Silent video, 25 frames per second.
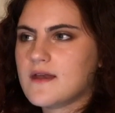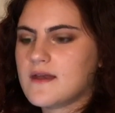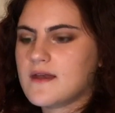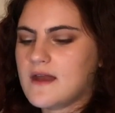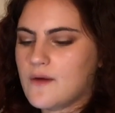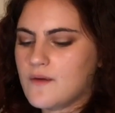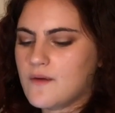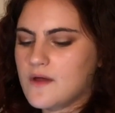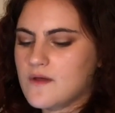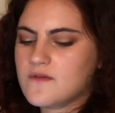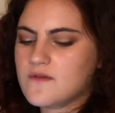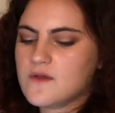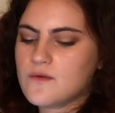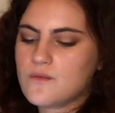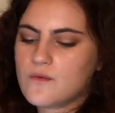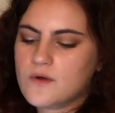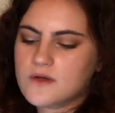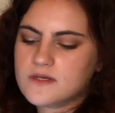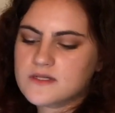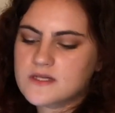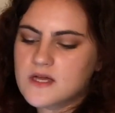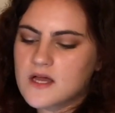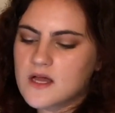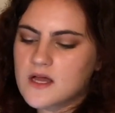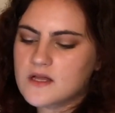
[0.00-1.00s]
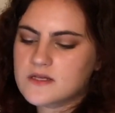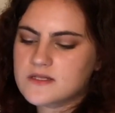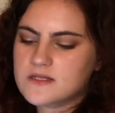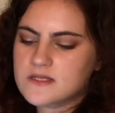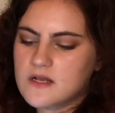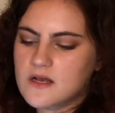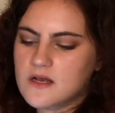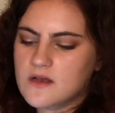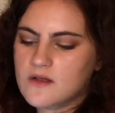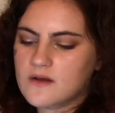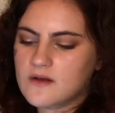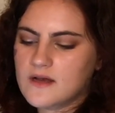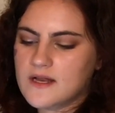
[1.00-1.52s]
Now, if you want her
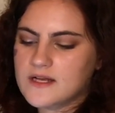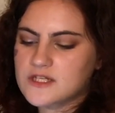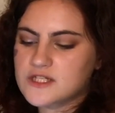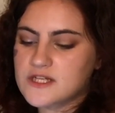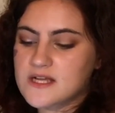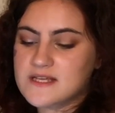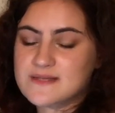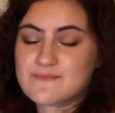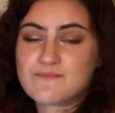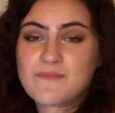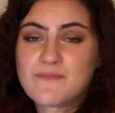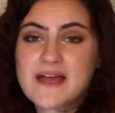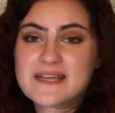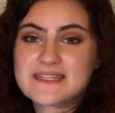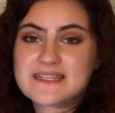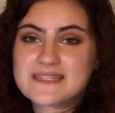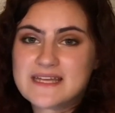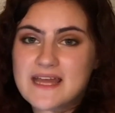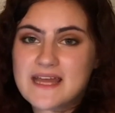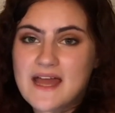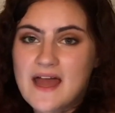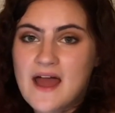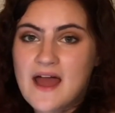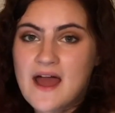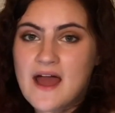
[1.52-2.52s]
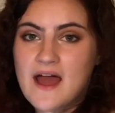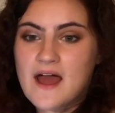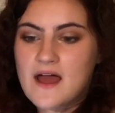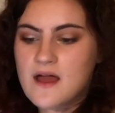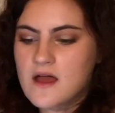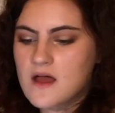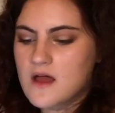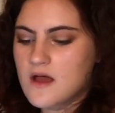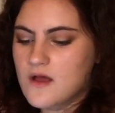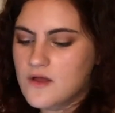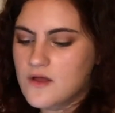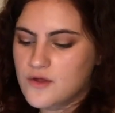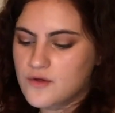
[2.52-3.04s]
to look like she has messy hair,
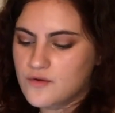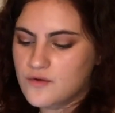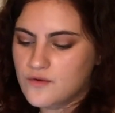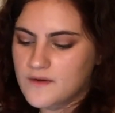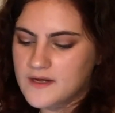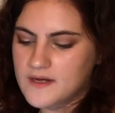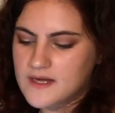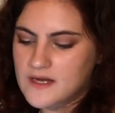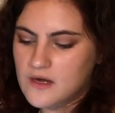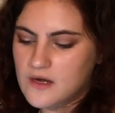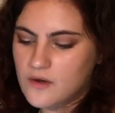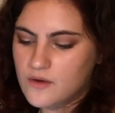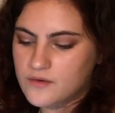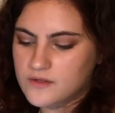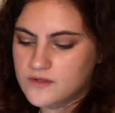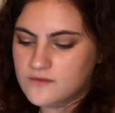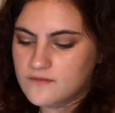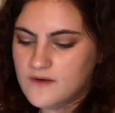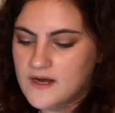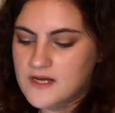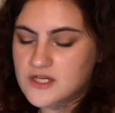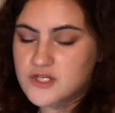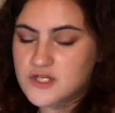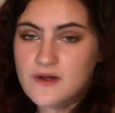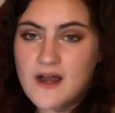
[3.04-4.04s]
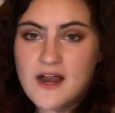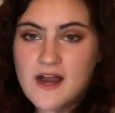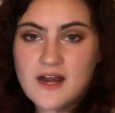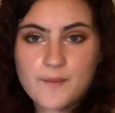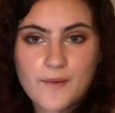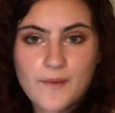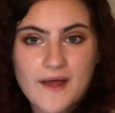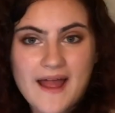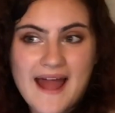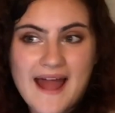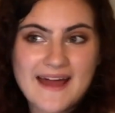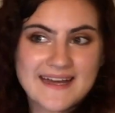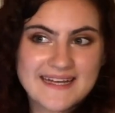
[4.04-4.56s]
you're already along the right track
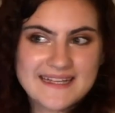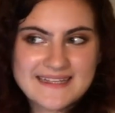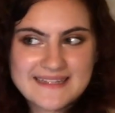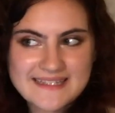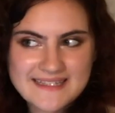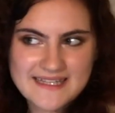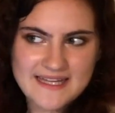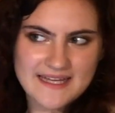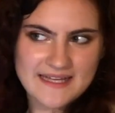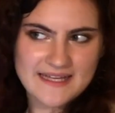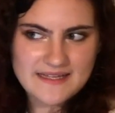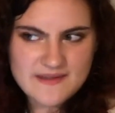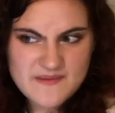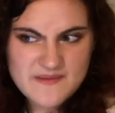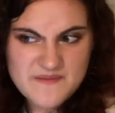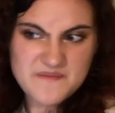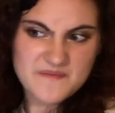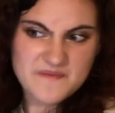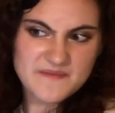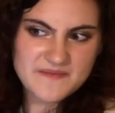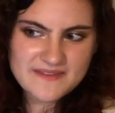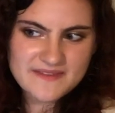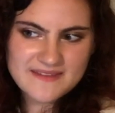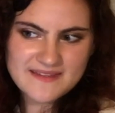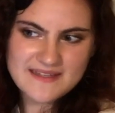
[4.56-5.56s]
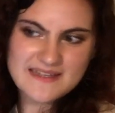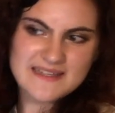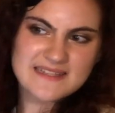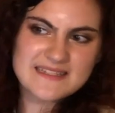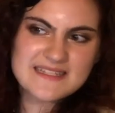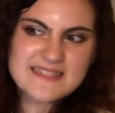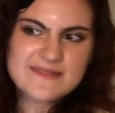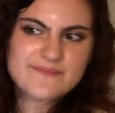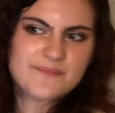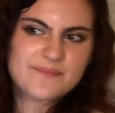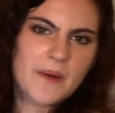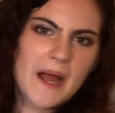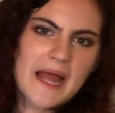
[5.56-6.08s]
by adding like
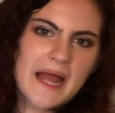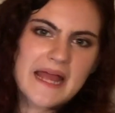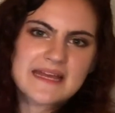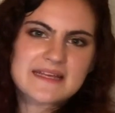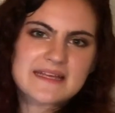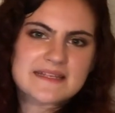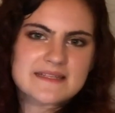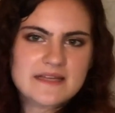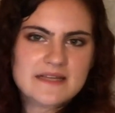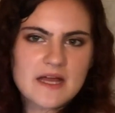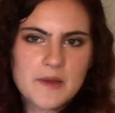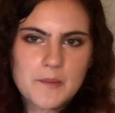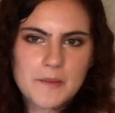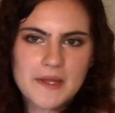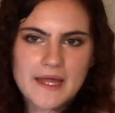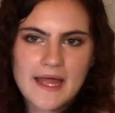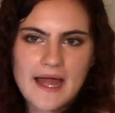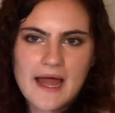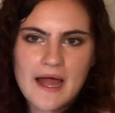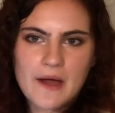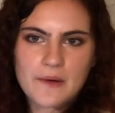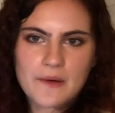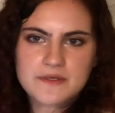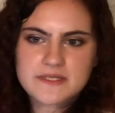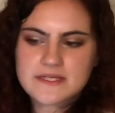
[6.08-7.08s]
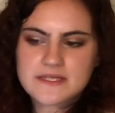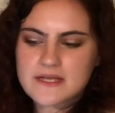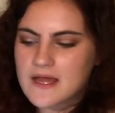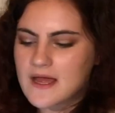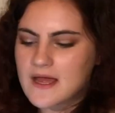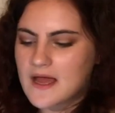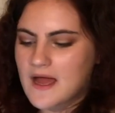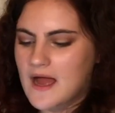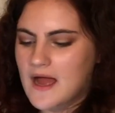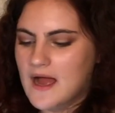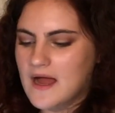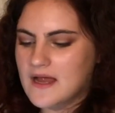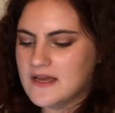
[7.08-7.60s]
spikes coming out,
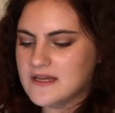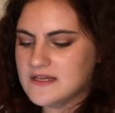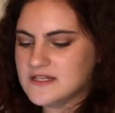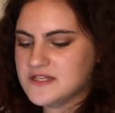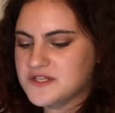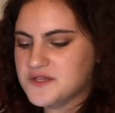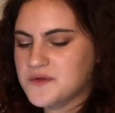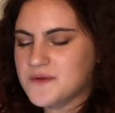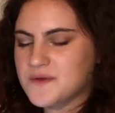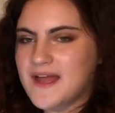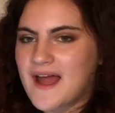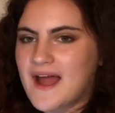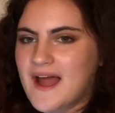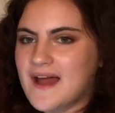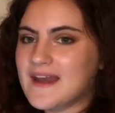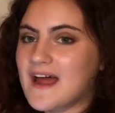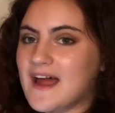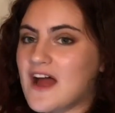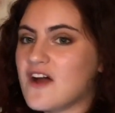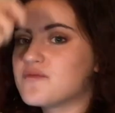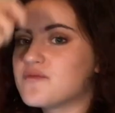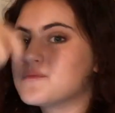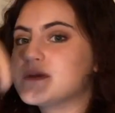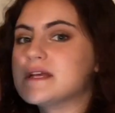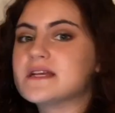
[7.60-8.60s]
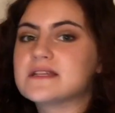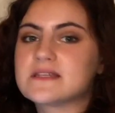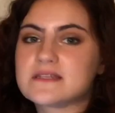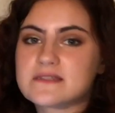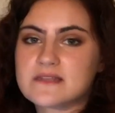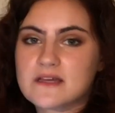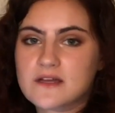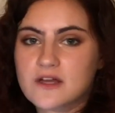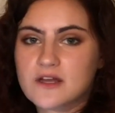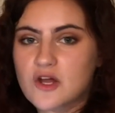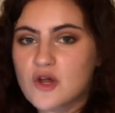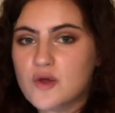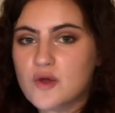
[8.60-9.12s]
and you can have pieces
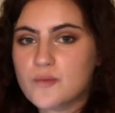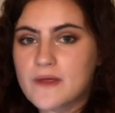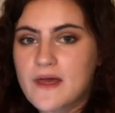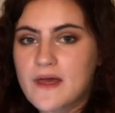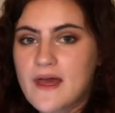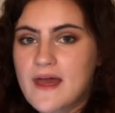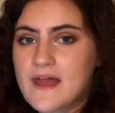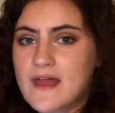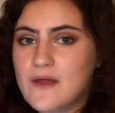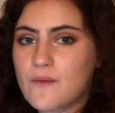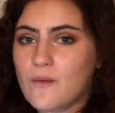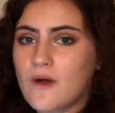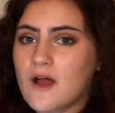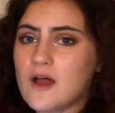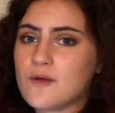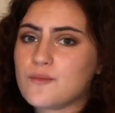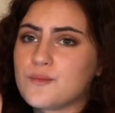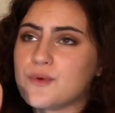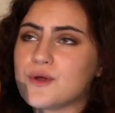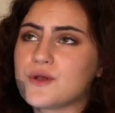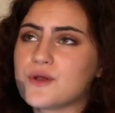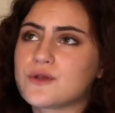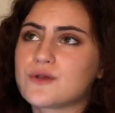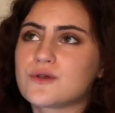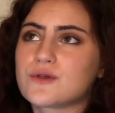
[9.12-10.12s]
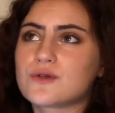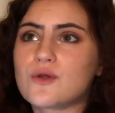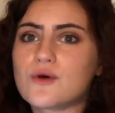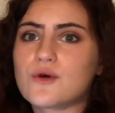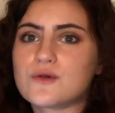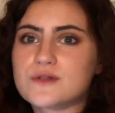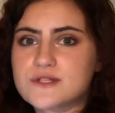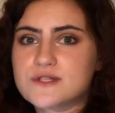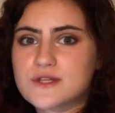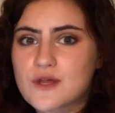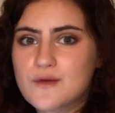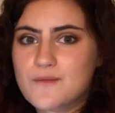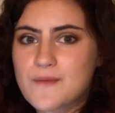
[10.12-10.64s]
that go a bit haywire, but
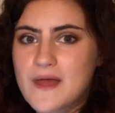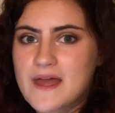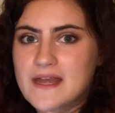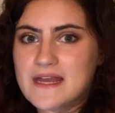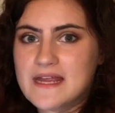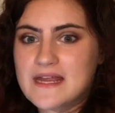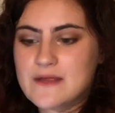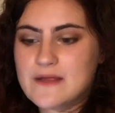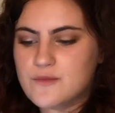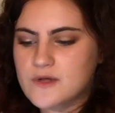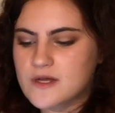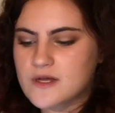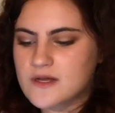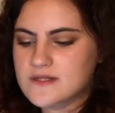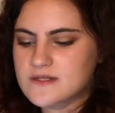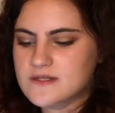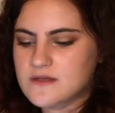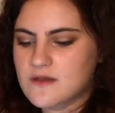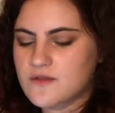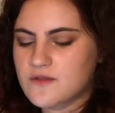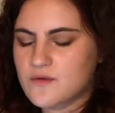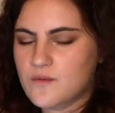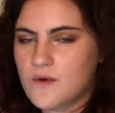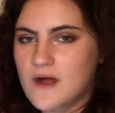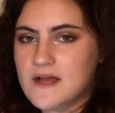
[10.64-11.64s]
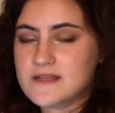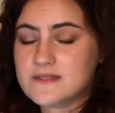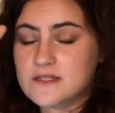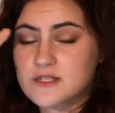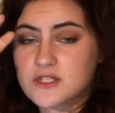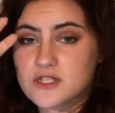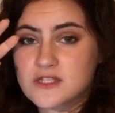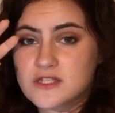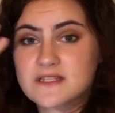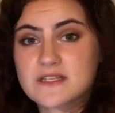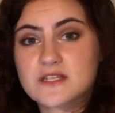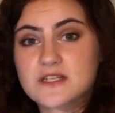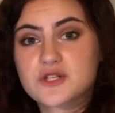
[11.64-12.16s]
not so many because otherwise it
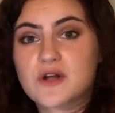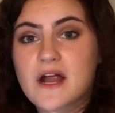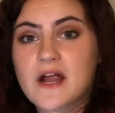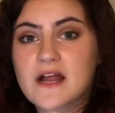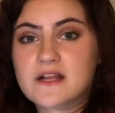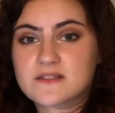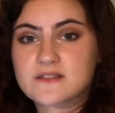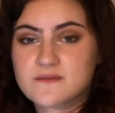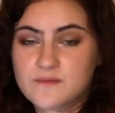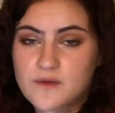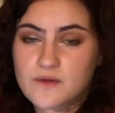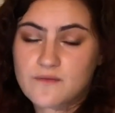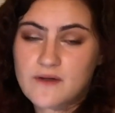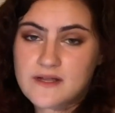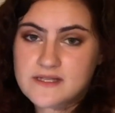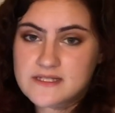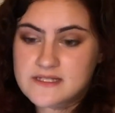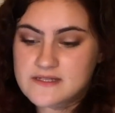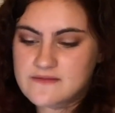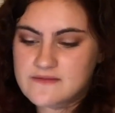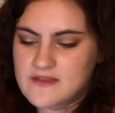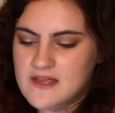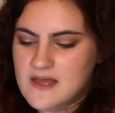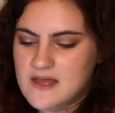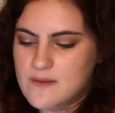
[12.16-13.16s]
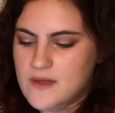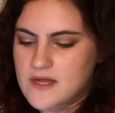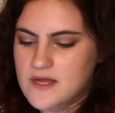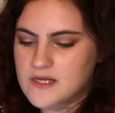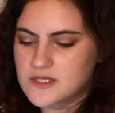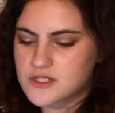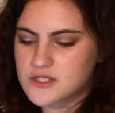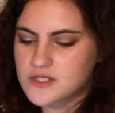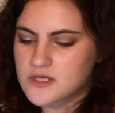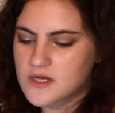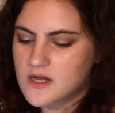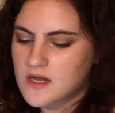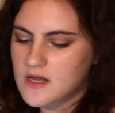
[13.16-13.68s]
just detracts from the rest of the
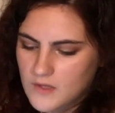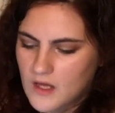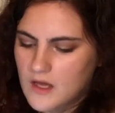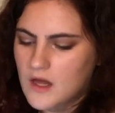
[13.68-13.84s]
image.